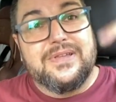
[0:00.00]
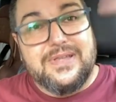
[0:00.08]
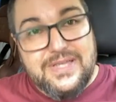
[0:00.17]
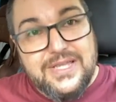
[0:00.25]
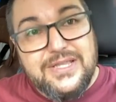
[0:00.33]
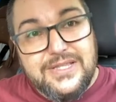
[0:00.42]

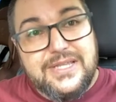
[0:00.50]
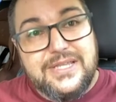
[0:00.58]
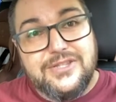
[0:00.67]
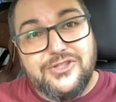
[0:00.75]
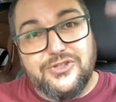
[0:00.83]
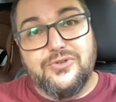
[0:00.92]

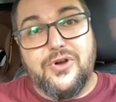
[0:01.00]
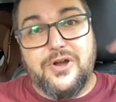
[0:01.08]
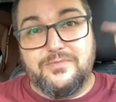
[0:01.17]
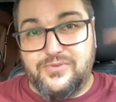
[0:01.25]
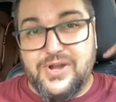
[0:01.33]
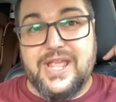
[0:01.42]
into our
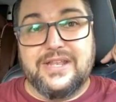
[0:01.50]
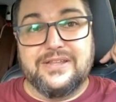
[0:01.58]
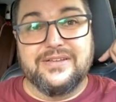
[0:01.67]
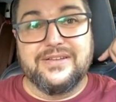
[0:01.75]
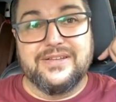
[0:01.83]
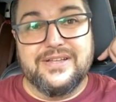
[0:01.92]
brain
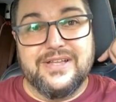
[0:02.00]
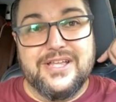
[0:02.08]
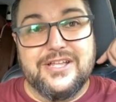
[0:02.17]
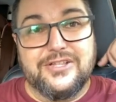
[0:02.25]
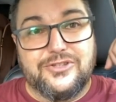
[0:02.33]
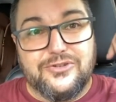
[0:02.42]

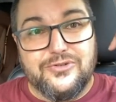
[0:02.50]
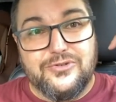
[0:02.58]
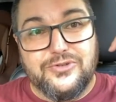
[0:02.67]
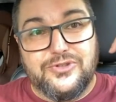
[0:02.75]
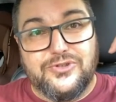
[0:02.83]
to